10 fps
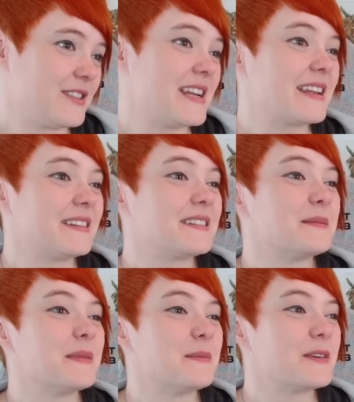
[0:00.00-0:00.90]
Jeez.
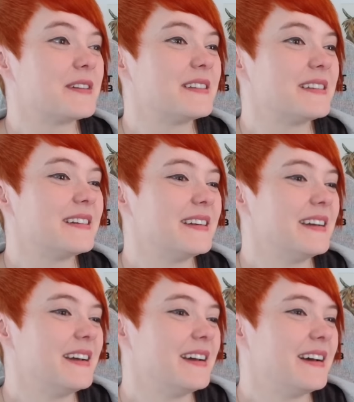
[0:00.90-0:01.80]

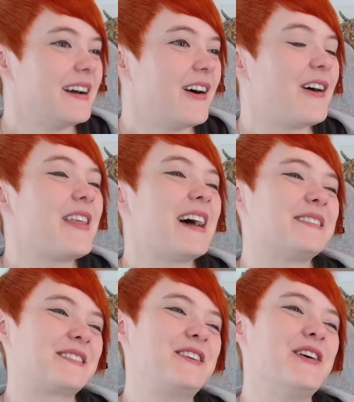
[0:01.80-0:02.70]
Oh,
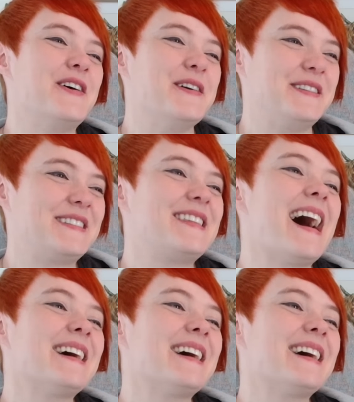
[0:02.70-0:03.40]
that's good.